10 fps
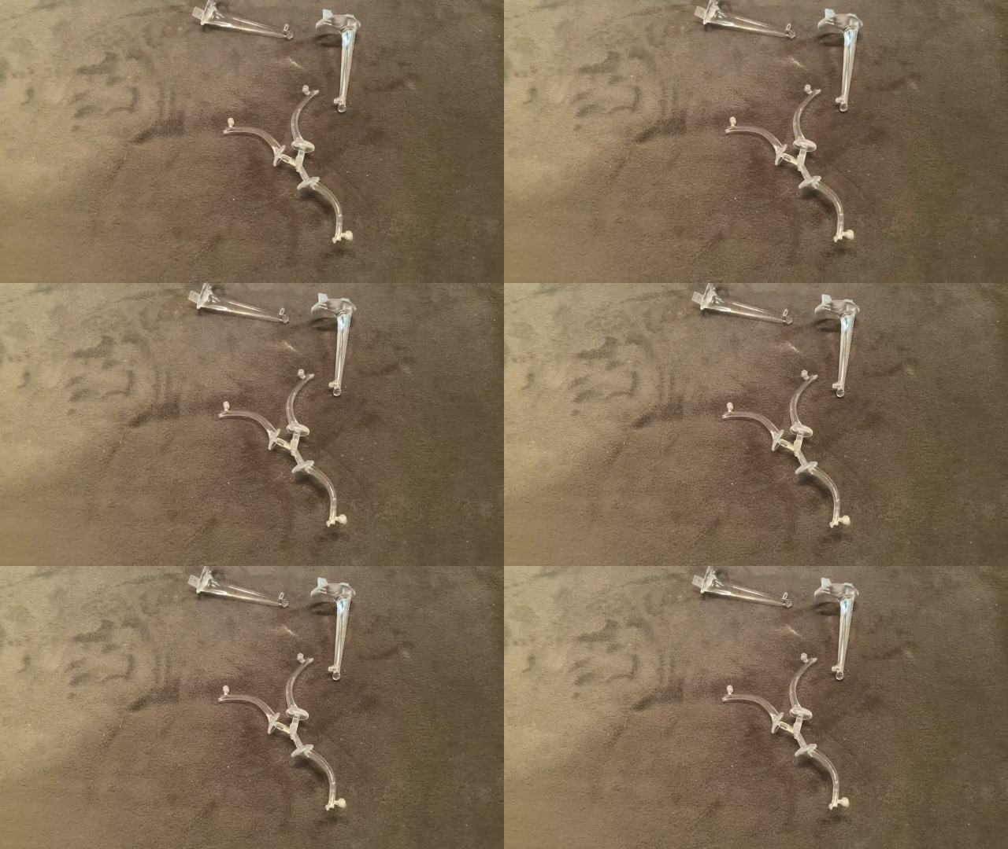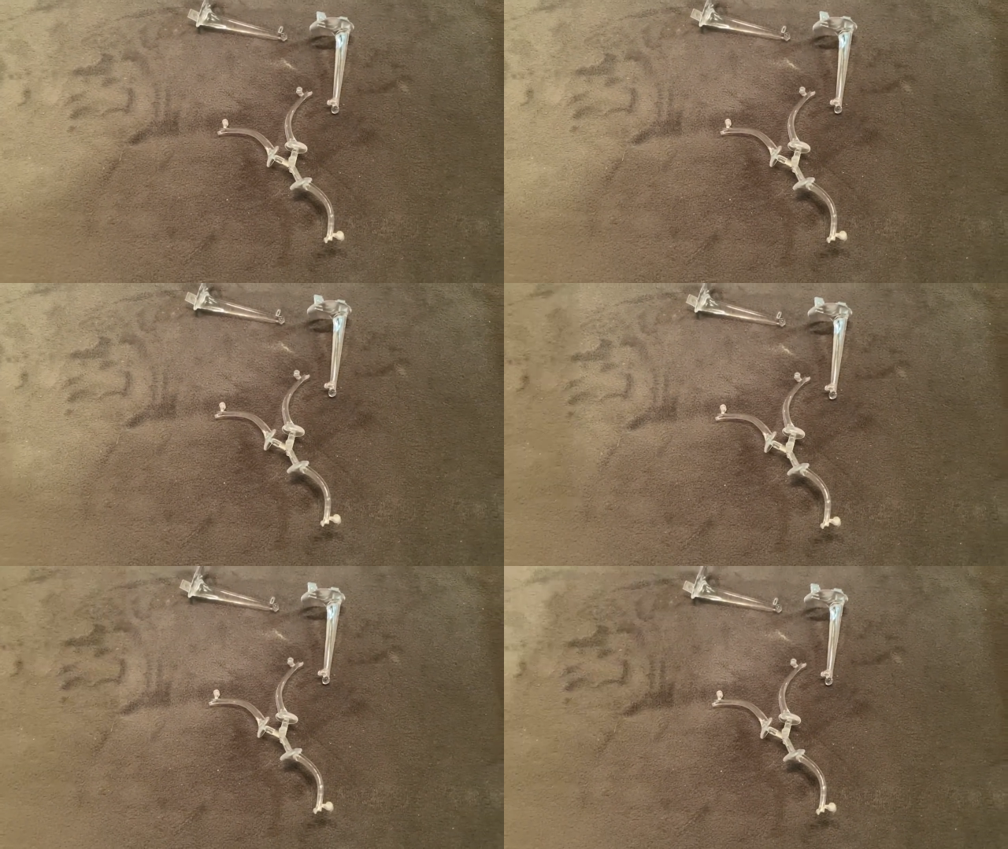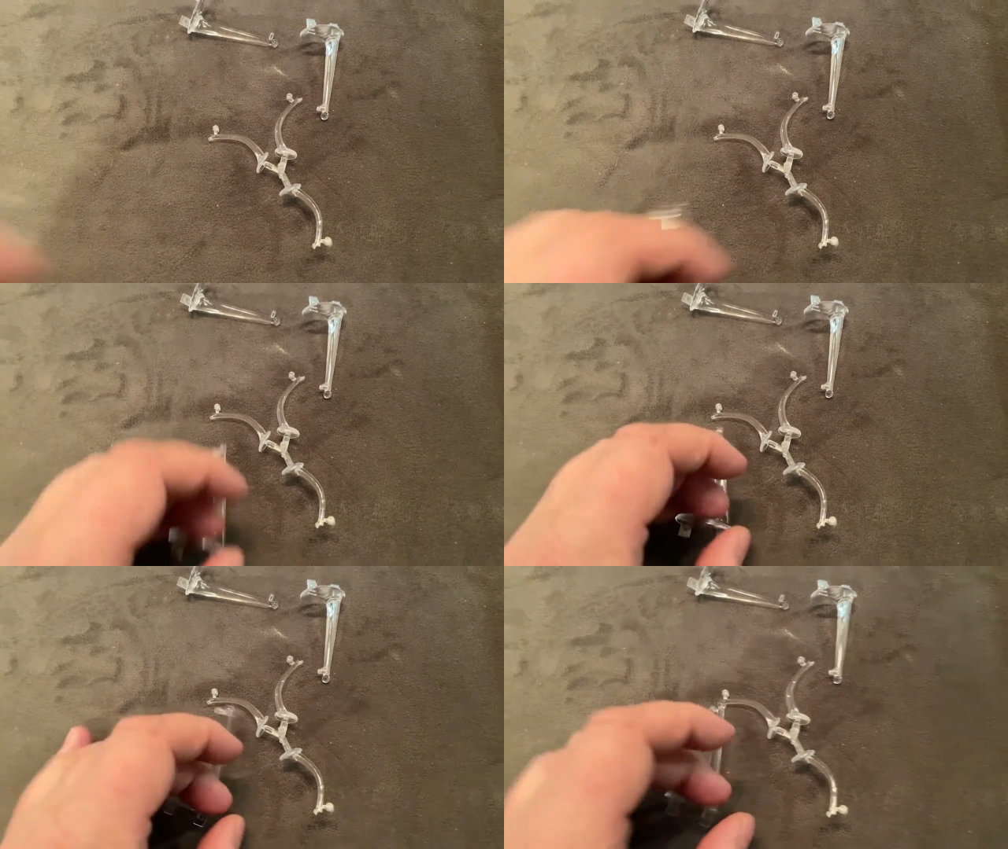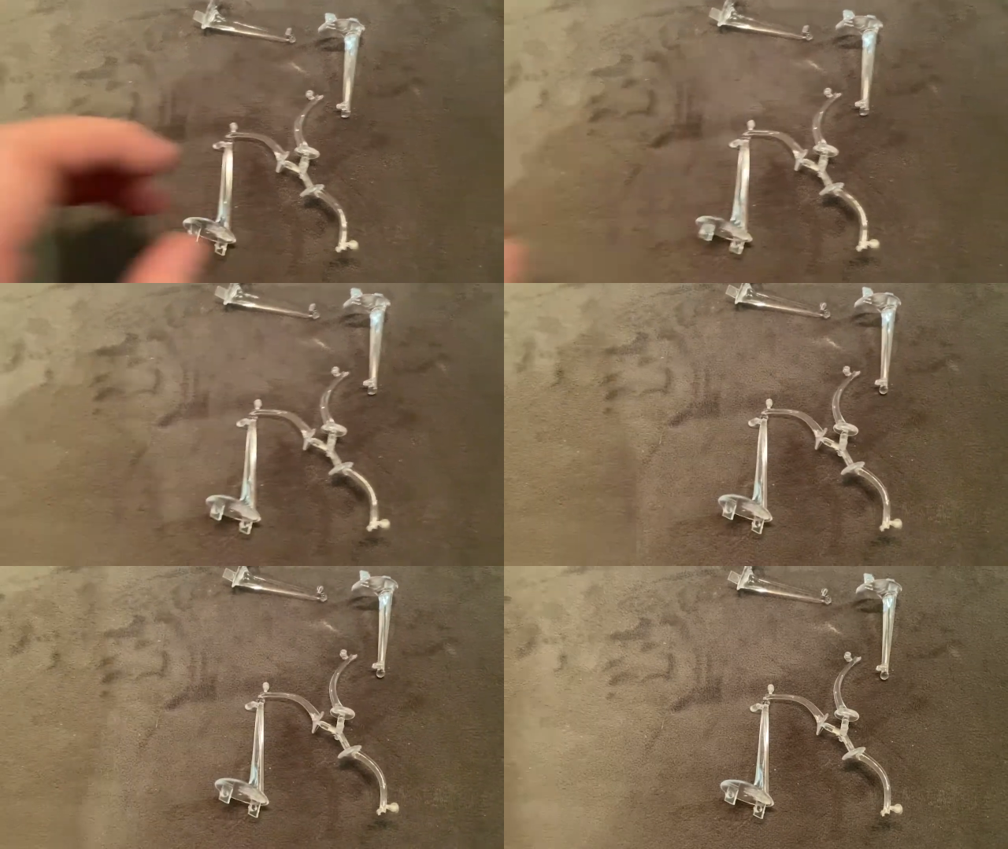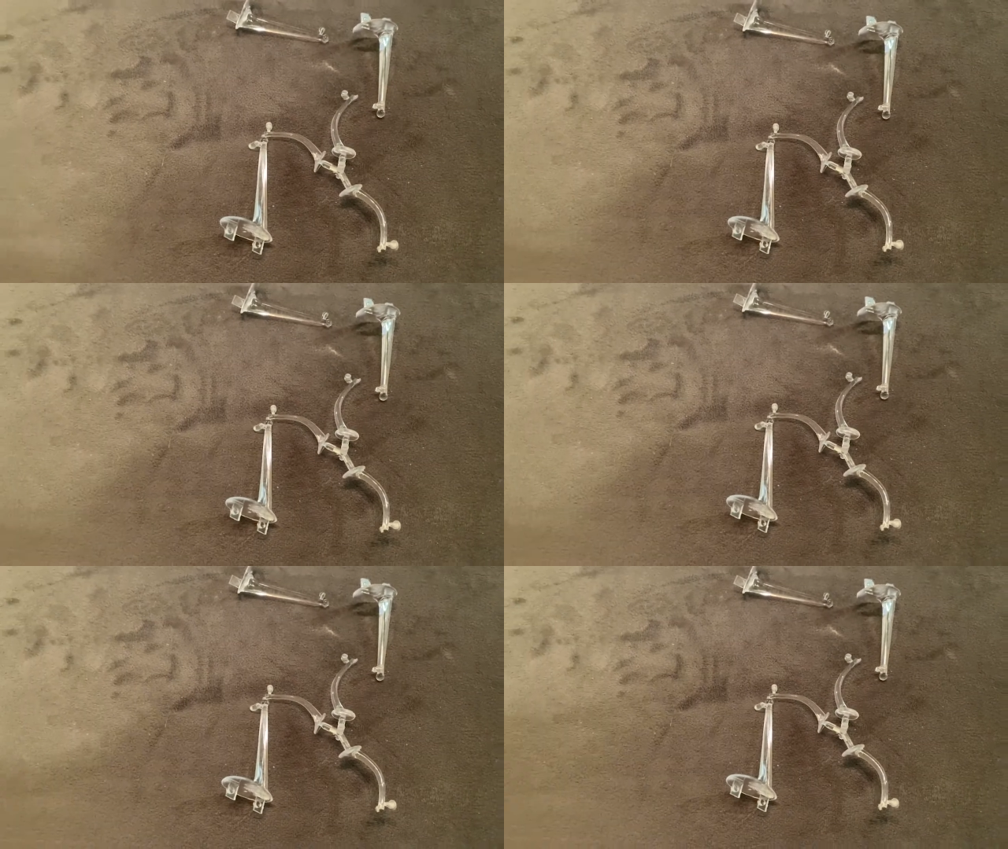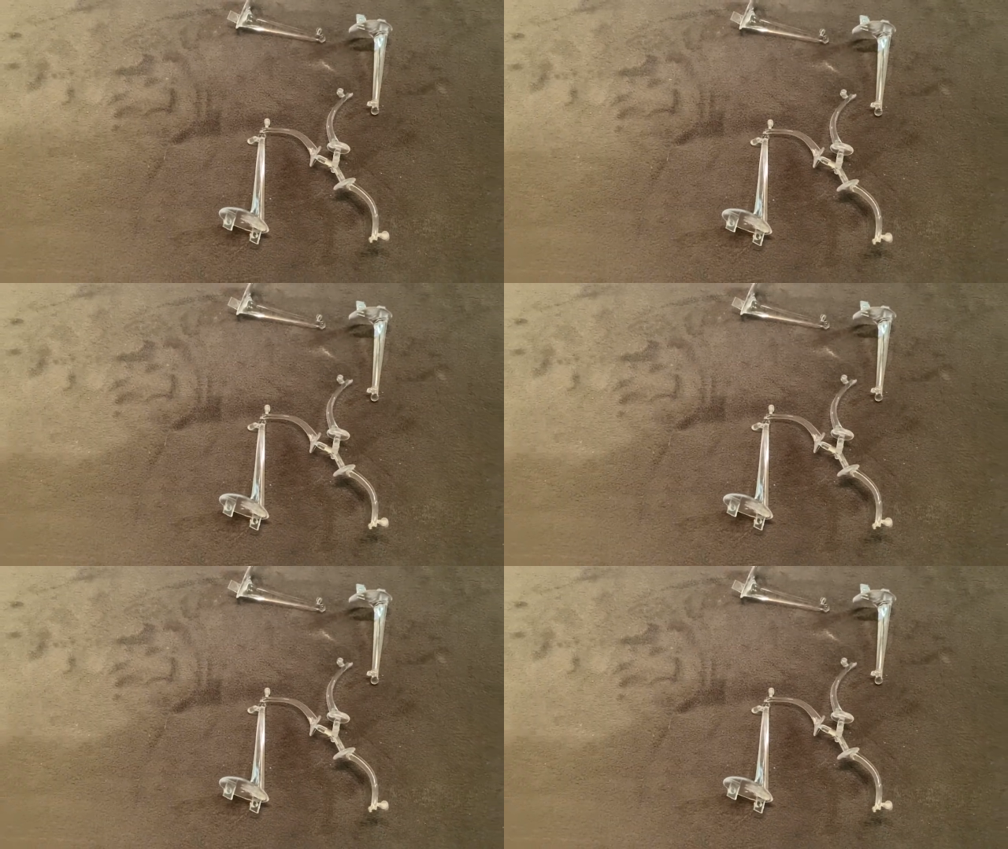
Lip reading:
(no speaker visible)